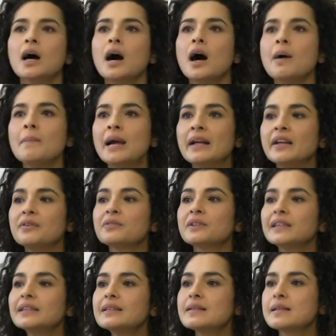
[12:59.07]
And it
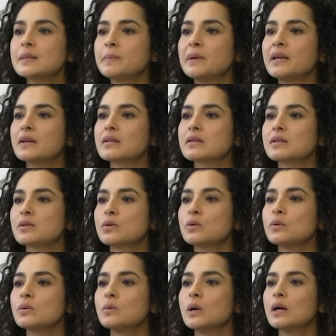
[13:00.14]
really speaks
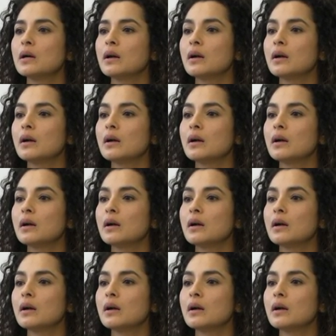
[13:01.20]
to,